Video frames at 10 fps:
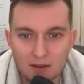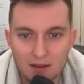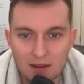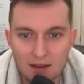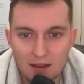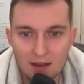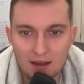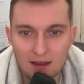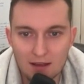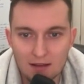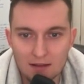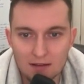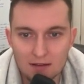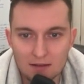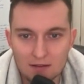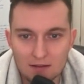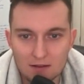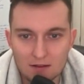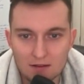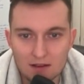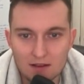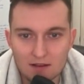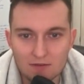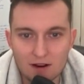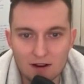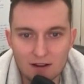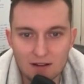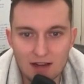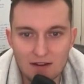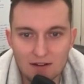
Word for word: and you know slightly rugged and down to